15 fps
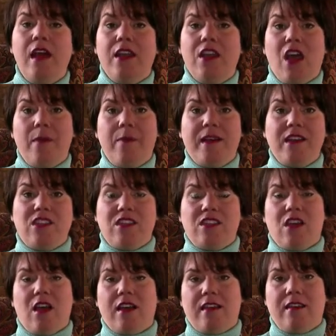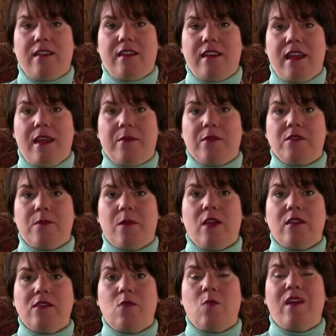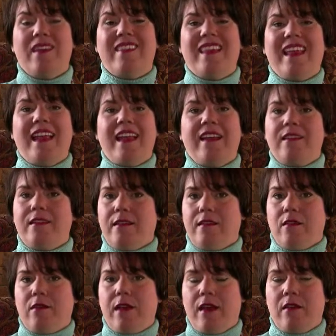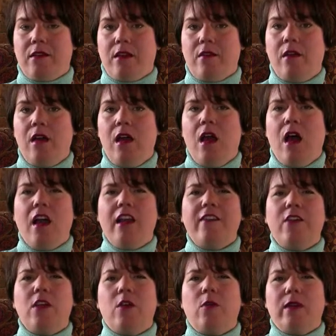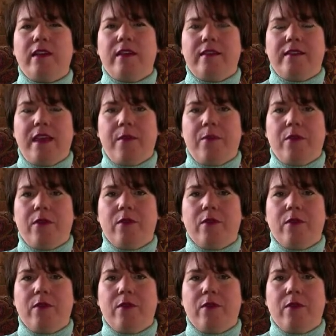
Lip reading: not by just talking to the neighbors, but also what land is around you. I'll give you a quick example.